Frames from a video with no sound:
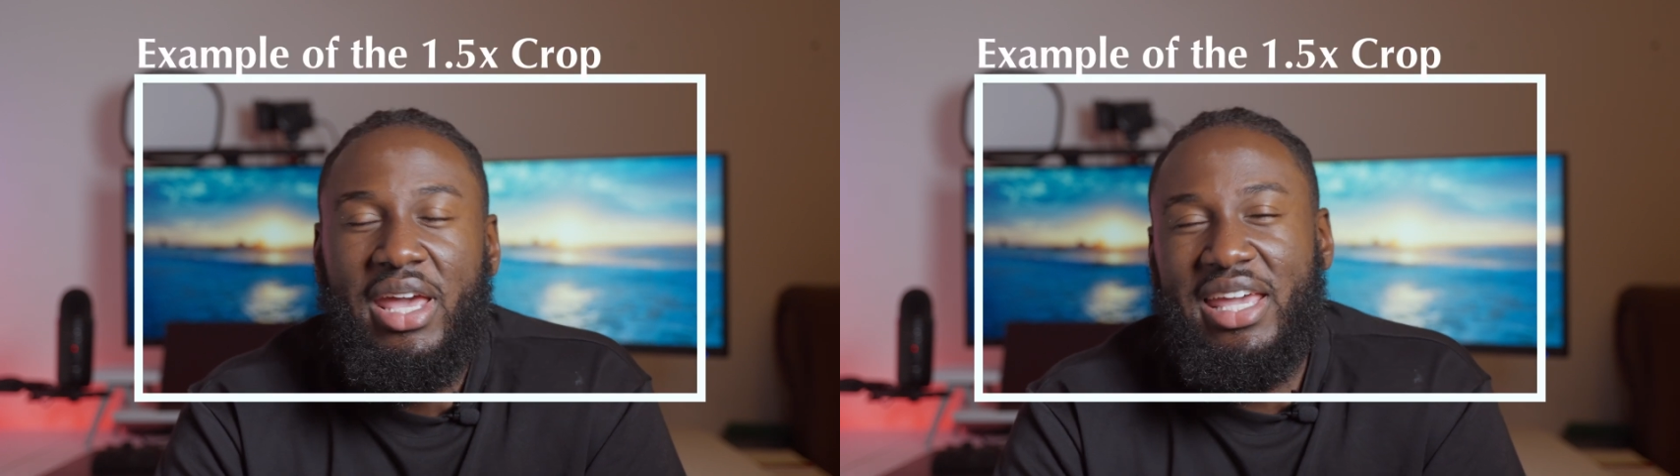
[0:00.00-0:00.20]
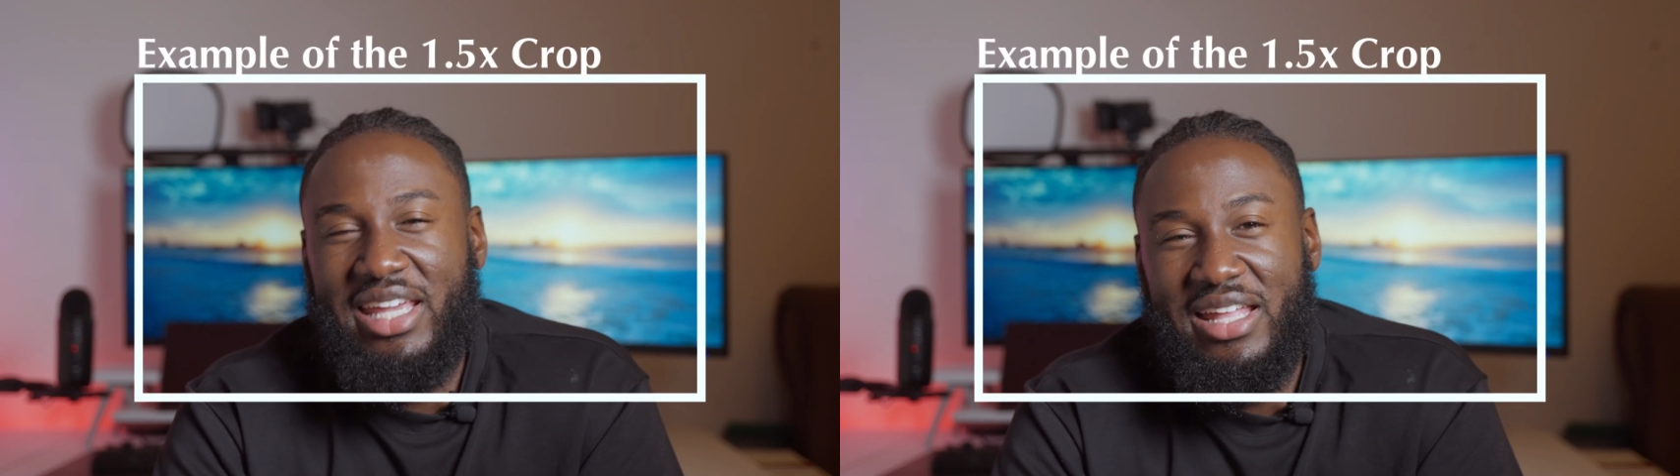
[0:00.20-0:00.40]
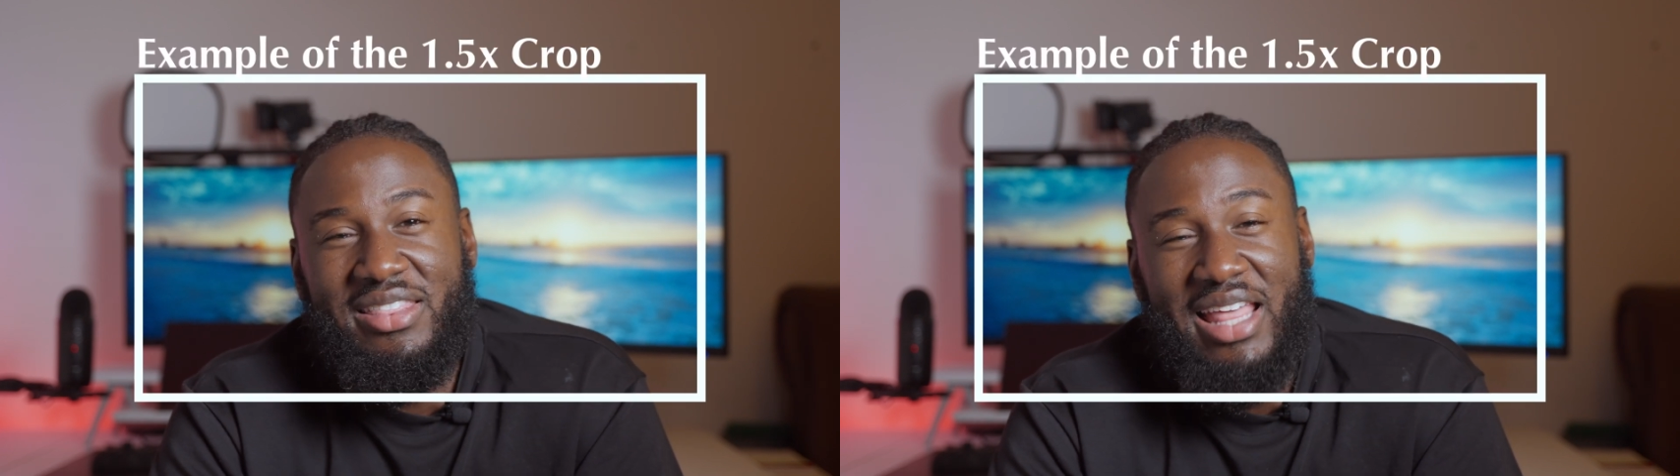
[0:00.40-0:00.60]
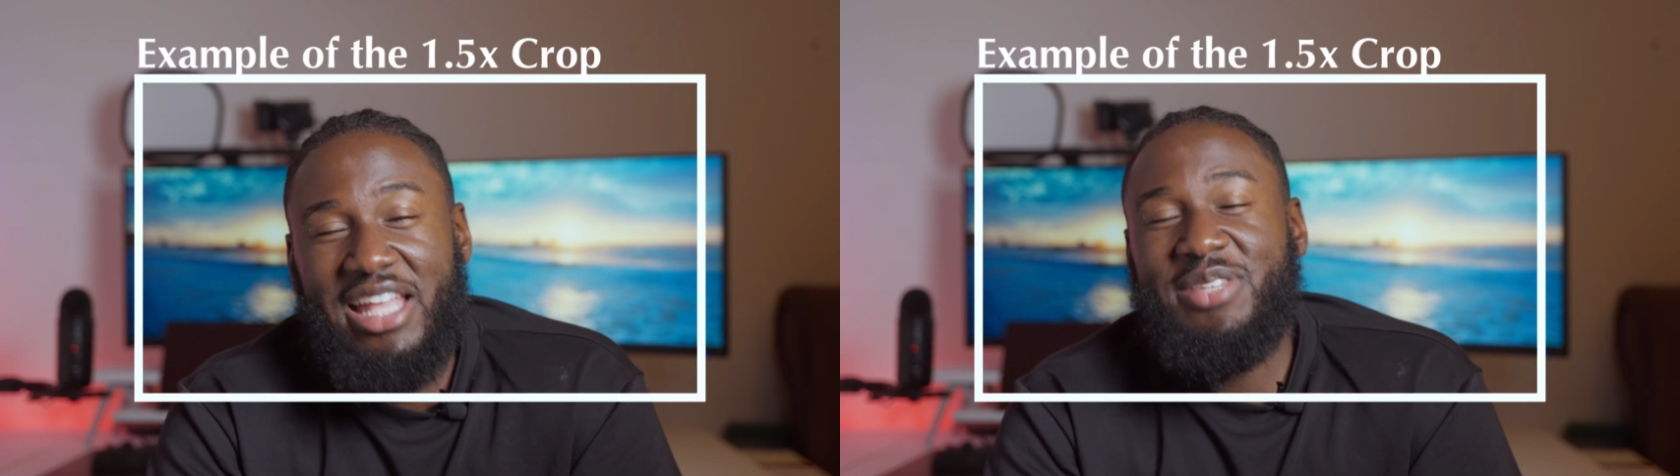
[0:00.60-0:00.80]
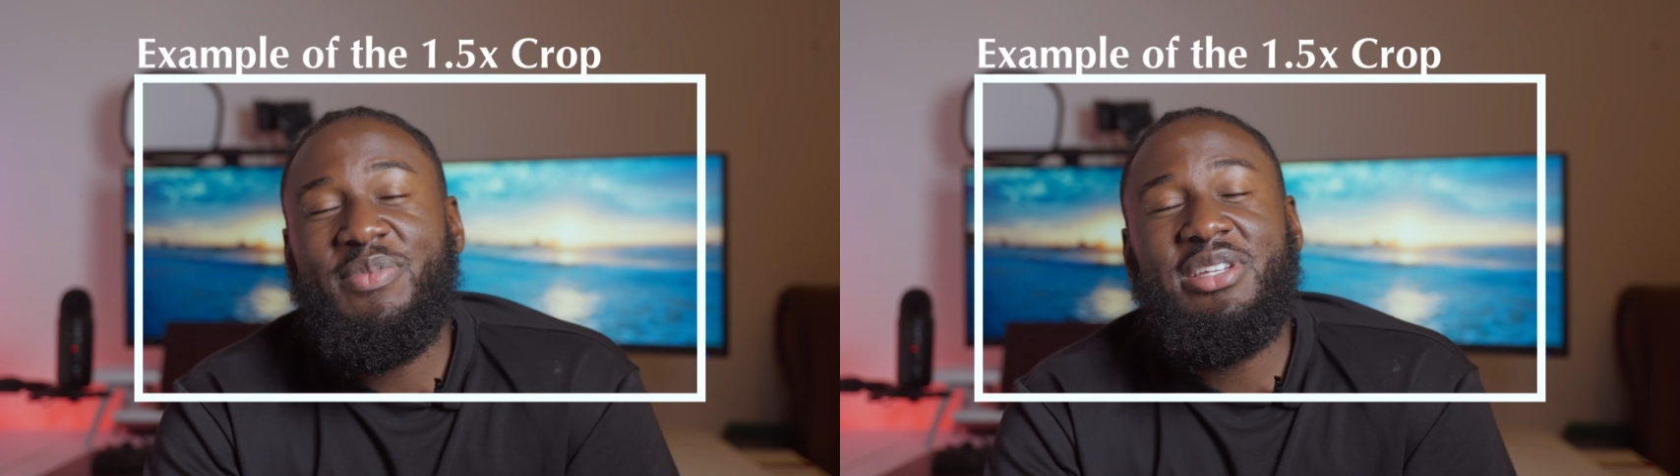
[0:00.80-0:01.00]
Again,
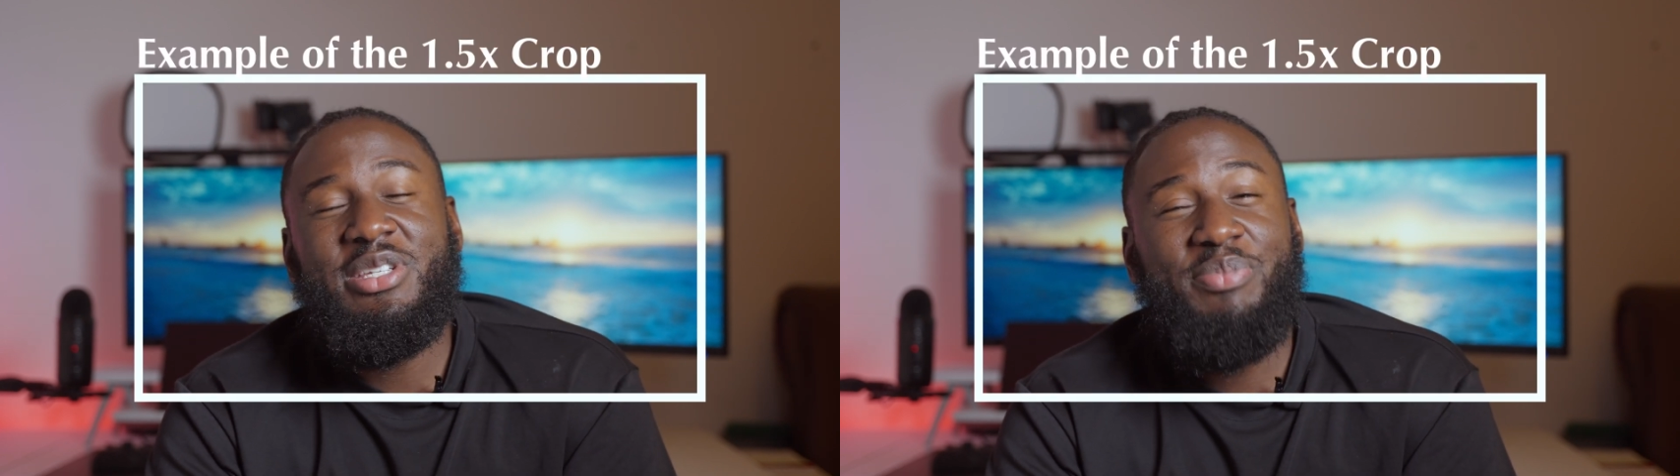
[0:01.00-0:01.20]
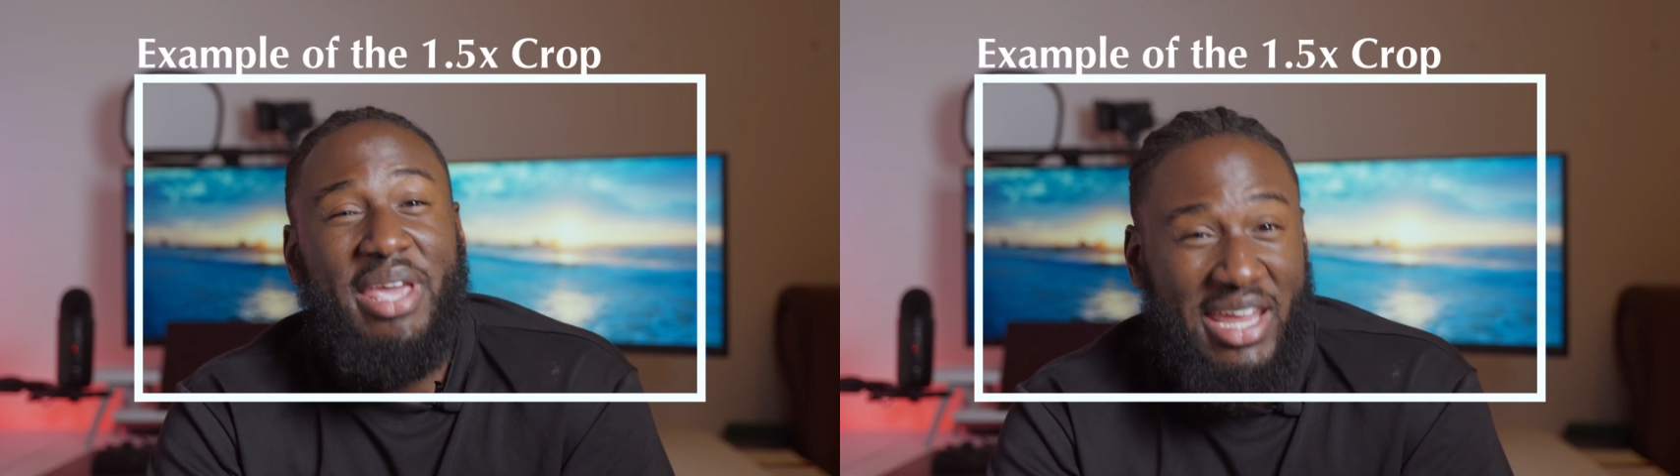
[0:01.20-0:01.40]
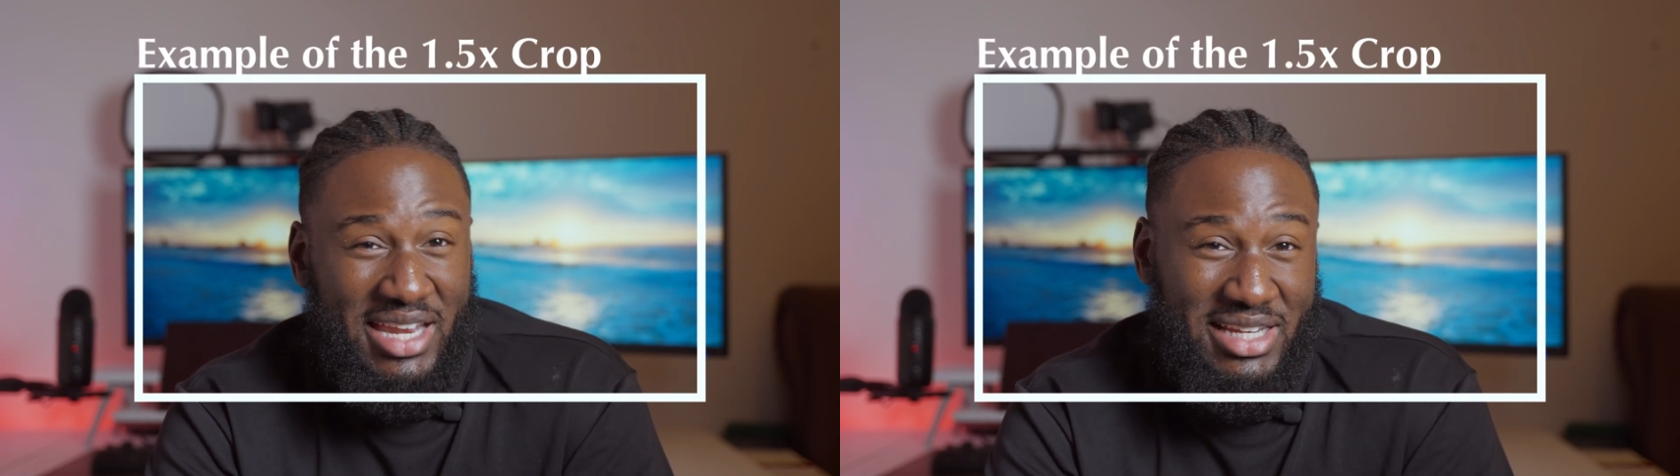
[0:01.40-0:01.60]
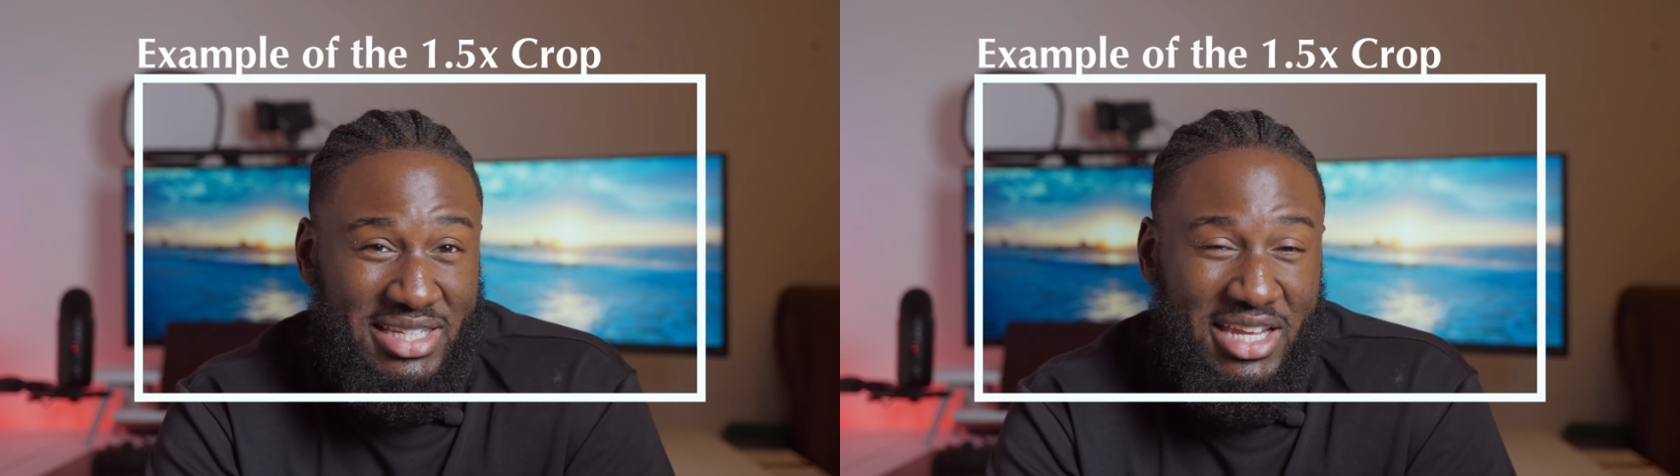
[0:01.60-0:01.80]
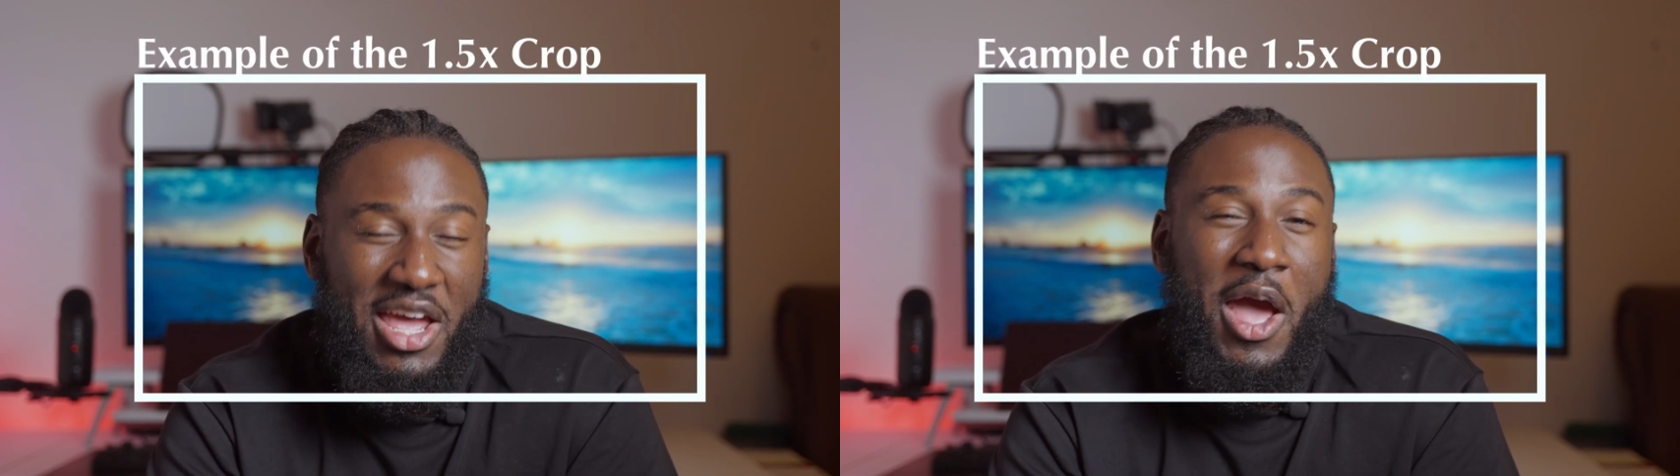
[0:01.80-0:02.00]
that's me just picking at
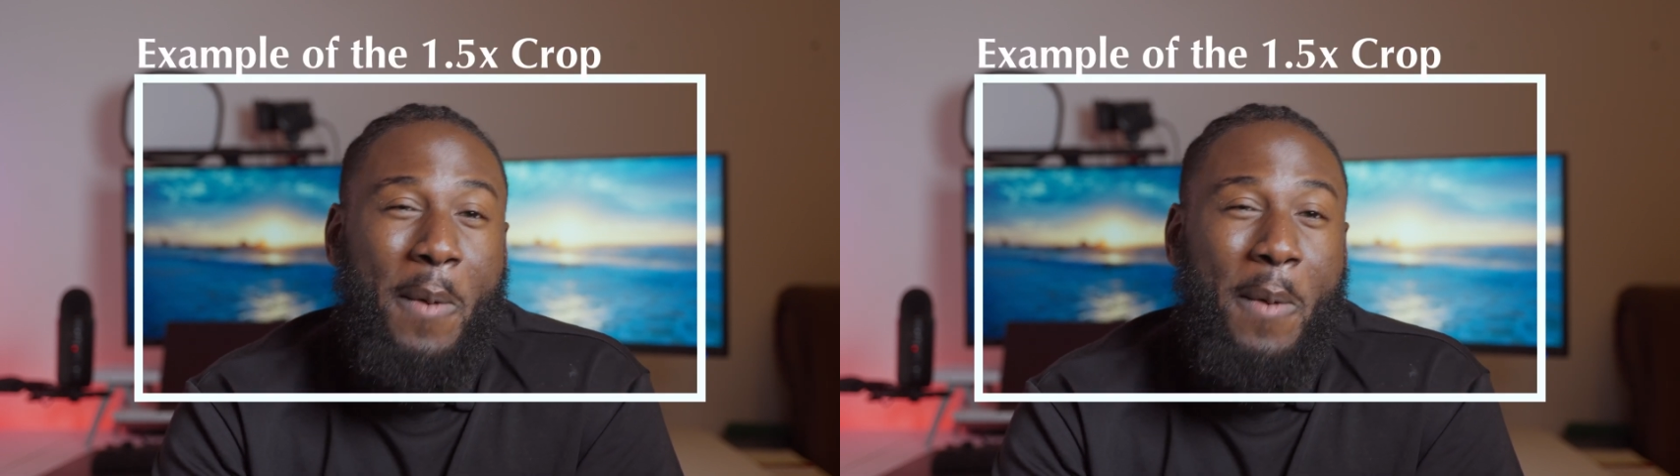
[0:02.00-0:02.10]
it,